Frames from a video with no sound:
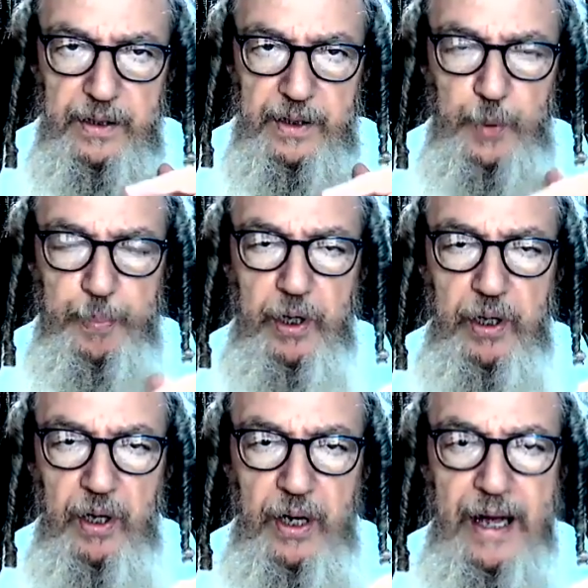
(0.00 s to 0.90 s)

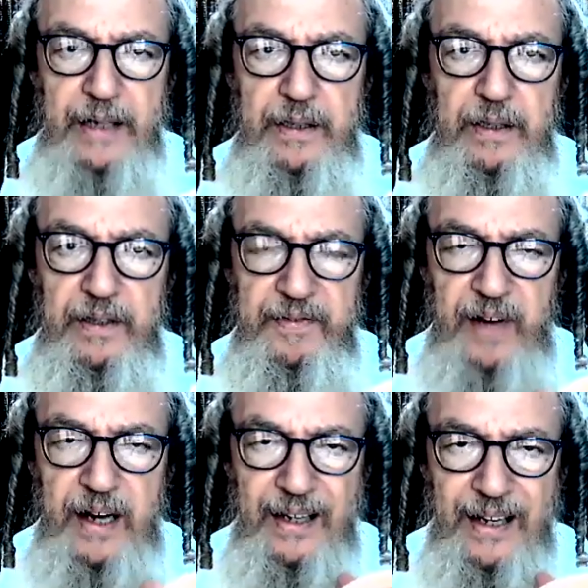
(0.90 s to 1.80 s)
supernal light,
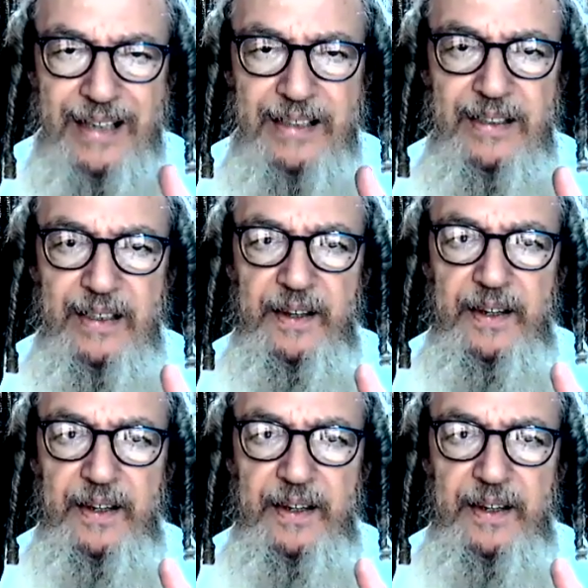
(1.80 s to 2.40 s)
divine lights